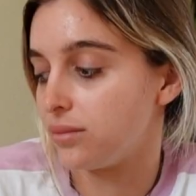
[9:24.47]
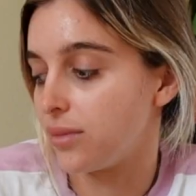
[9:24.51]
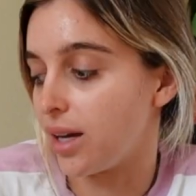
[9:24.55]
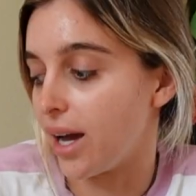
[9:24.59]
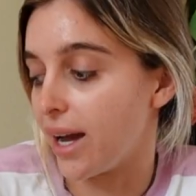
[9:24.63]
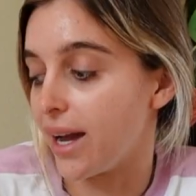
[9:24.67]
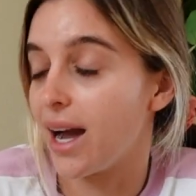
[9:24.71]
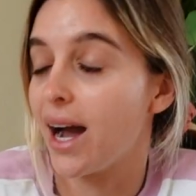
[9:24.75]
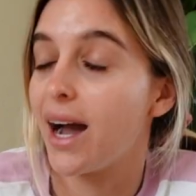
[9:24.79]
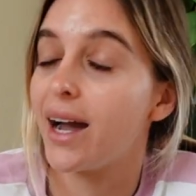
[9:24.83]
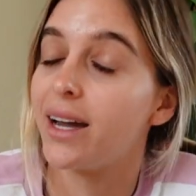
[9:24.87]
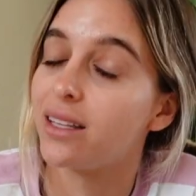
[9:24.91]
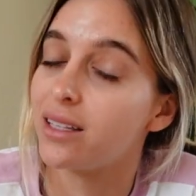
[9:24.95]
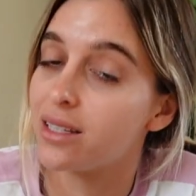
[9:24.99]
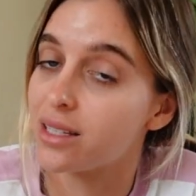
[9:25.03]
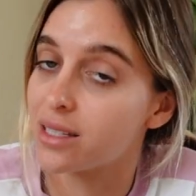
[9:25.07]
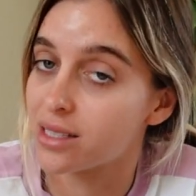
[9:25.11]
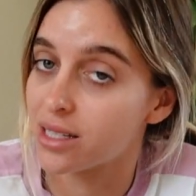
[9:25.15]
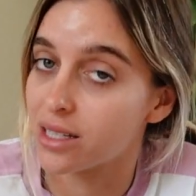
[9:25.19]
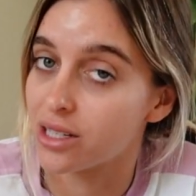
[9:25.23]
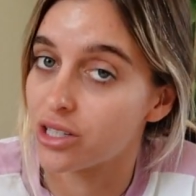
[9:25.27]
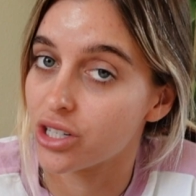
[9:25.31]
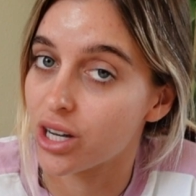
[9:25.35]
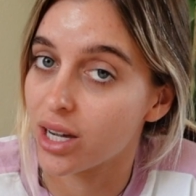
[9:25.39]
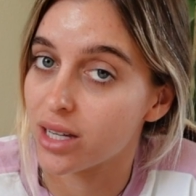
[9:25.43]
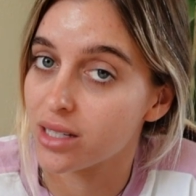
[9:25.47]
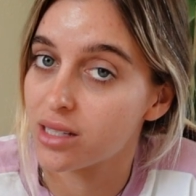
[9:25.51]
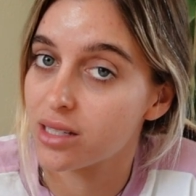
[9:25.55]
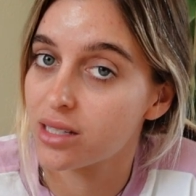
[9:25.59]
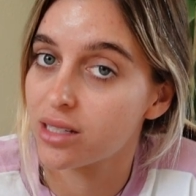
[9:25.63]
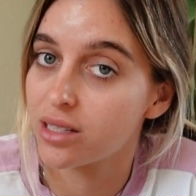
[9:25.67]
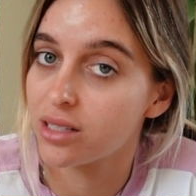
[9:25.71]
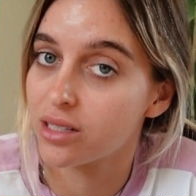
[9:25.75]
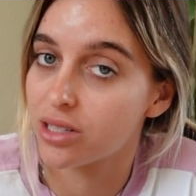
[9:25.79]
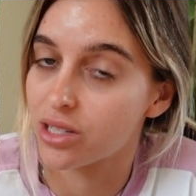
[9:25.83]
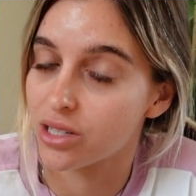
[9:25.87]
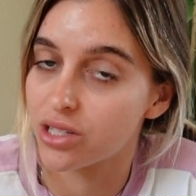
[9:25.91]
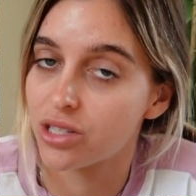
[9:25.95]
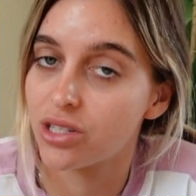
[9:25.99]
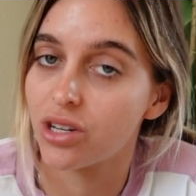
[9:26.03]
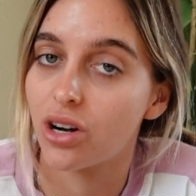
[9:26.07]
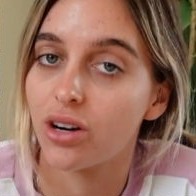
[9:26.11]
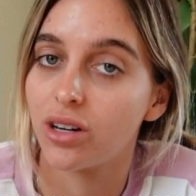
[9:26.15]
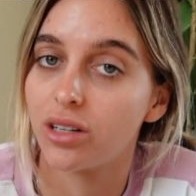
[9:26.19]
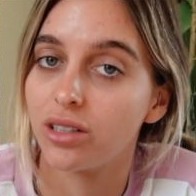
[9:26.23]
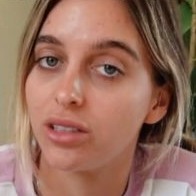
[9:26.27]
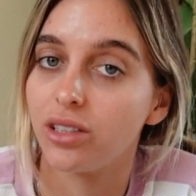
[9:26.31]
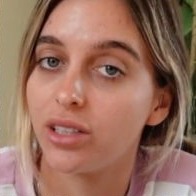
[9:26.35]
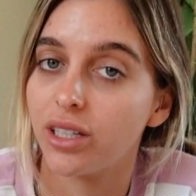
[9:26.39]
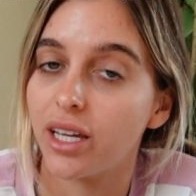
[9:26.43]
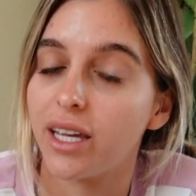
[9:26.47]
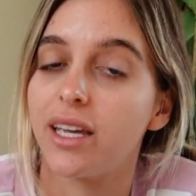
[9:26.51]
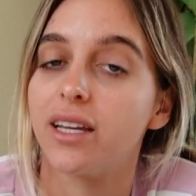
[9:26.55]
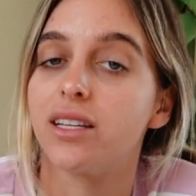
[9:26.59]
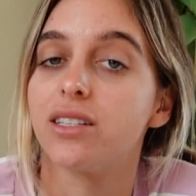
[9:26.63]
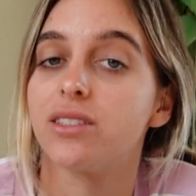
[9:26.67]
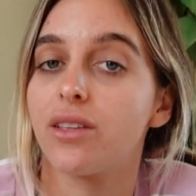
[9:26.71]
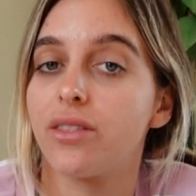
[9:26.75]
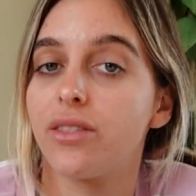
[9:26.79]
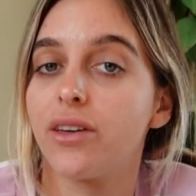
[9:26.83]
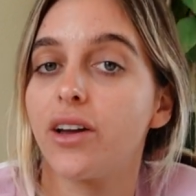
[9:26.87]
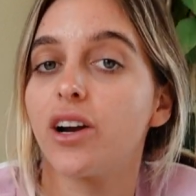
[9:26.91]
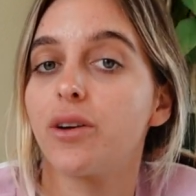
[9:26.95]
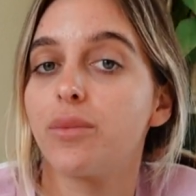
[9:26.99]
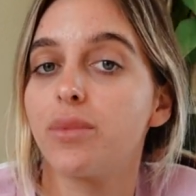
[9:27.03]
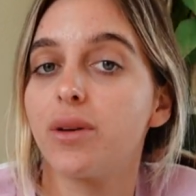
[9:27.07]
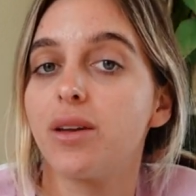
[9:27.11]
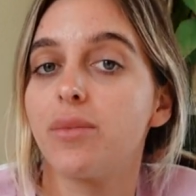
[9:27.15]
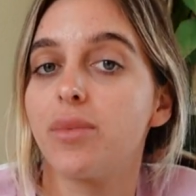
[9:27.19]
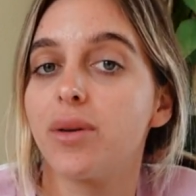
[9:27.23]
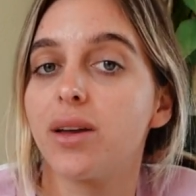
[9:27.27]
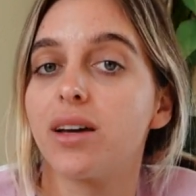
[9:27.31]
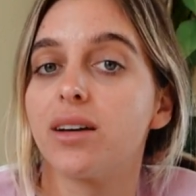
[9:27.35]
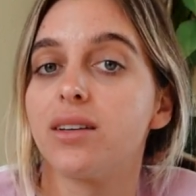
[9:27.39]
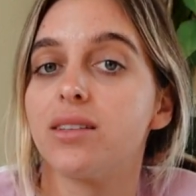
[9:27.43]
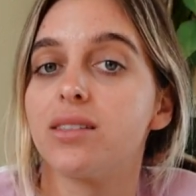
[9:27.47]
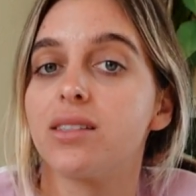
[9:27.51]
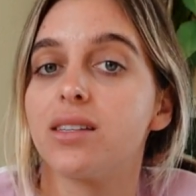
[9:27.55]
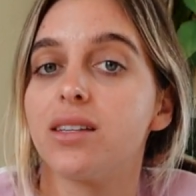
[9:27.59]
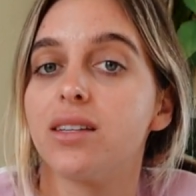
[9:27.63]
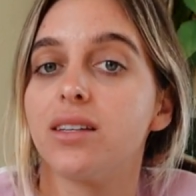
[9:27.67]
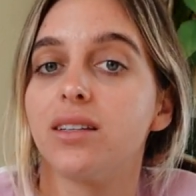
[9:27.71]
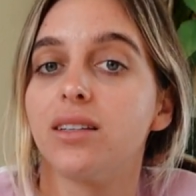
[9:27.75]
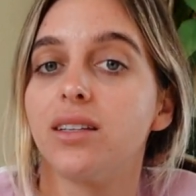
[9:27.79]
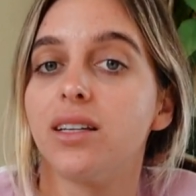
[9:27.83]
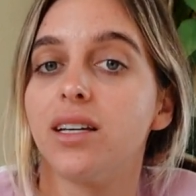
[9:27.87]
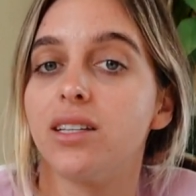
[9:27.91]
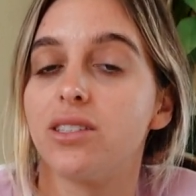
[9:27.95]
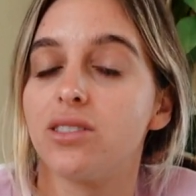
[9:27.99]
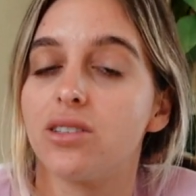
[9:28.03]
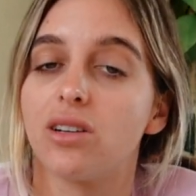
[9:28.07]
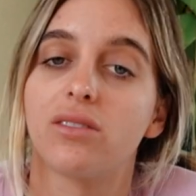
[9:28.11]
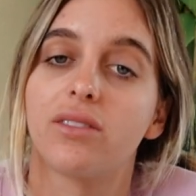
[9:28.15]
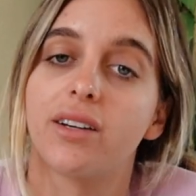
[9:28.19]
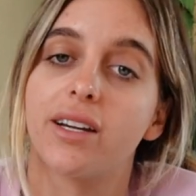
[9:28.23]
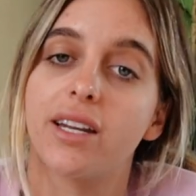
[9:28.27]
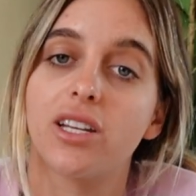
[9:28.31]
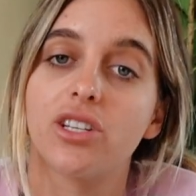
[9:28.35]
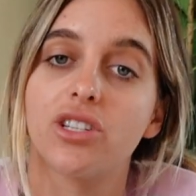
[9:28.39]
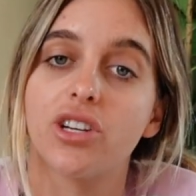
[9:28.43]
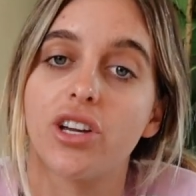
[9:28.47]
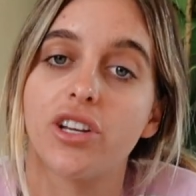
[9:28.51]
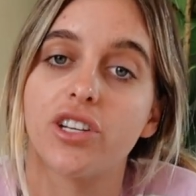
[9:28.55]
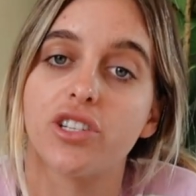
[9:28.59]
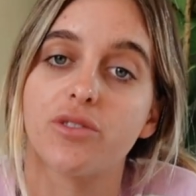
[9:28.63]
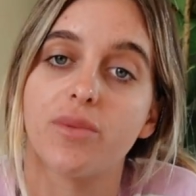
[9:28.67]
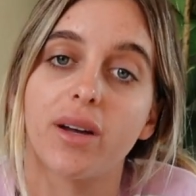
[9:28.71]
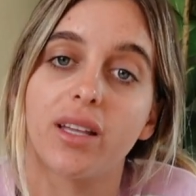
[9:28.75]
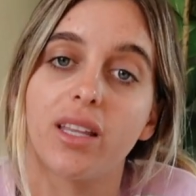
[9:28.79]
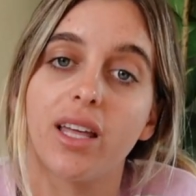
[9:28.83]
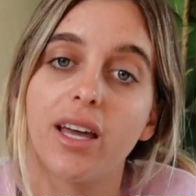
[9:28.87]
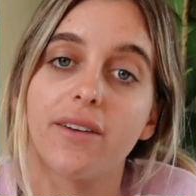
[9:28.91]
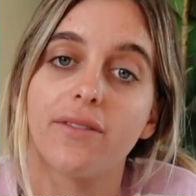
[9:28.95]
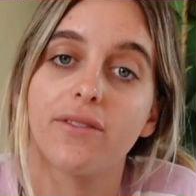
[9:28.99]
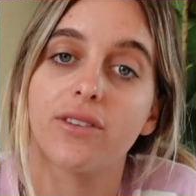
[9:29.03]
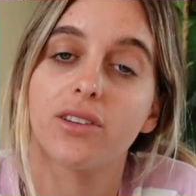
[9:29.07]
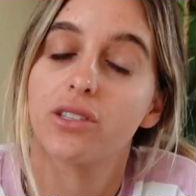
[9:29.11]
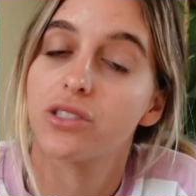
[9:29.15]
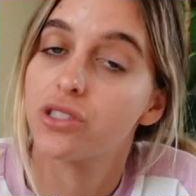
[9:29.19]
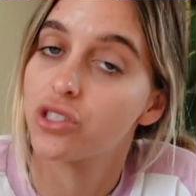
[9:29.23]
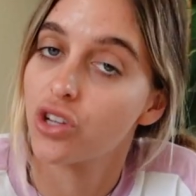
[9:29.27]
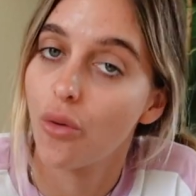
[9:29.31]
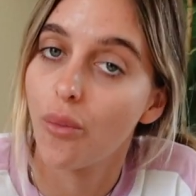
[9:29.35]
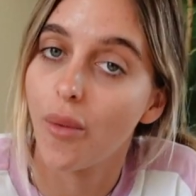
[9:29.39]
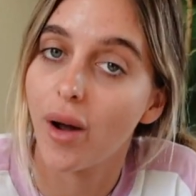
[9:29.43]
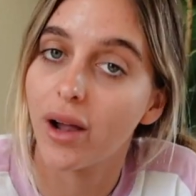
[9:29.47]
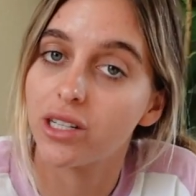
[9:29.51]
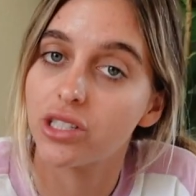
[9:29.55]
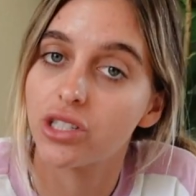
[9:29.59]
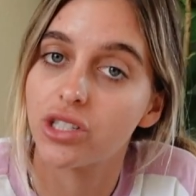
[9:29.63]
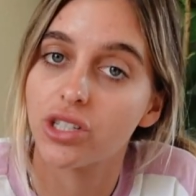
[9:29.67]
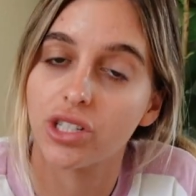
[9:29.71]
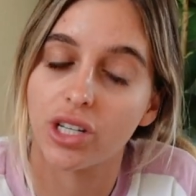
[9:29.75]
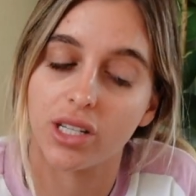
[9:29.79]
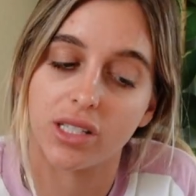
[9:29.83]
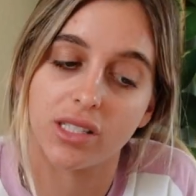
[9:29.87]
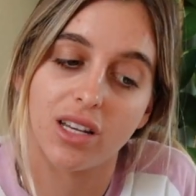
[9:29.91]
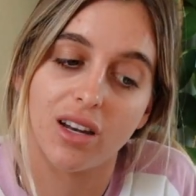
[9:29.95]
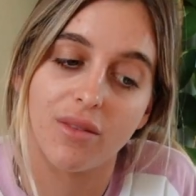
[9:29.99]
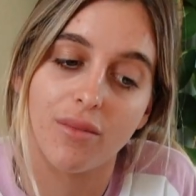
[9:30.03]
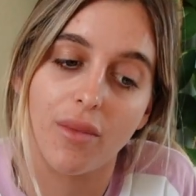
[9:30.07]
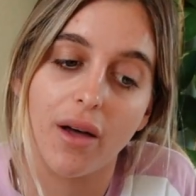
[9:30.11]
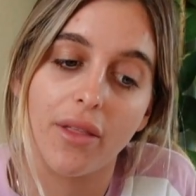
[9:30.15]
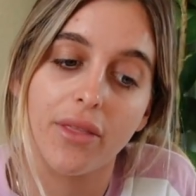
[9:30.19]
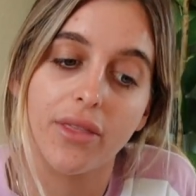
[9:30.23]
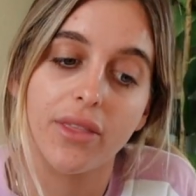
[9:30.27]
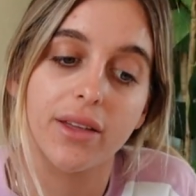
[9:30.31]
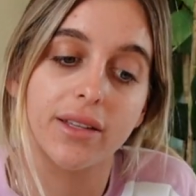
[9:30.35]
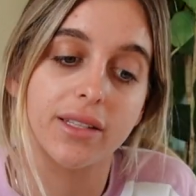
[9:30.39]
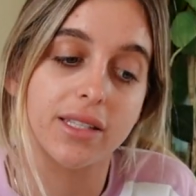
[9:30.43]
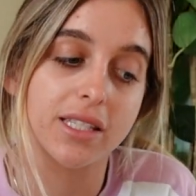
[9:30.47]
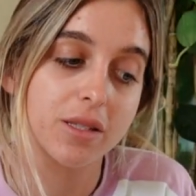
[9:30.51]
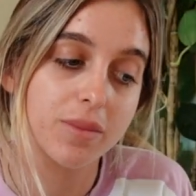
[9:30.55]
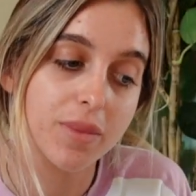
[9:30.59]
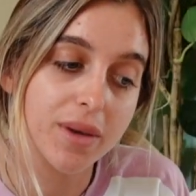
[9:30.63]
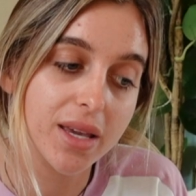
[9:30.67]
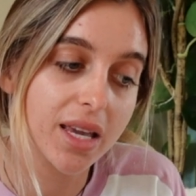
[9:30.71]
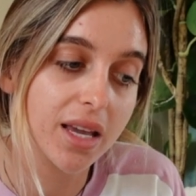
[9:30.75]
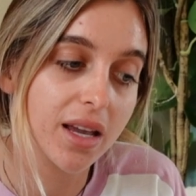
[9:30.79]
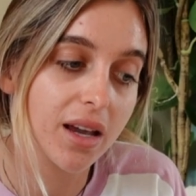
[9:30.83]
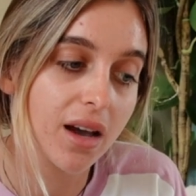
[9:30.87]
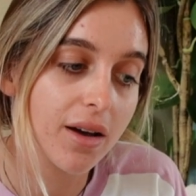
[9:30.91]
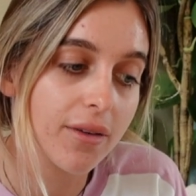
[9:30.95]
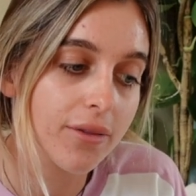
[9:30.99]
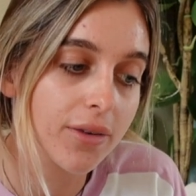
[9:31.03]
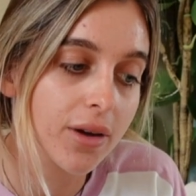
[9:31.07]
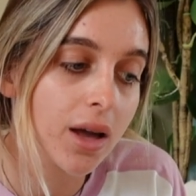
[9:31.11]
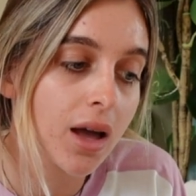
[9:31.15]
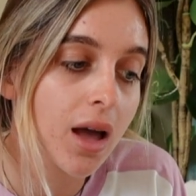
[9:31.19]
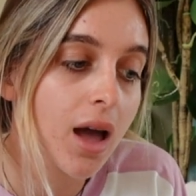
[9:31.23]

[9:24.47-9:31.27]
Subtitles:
I highly suggest to start looking into therapy because it's already changed my life so much just in a month. Speaking of,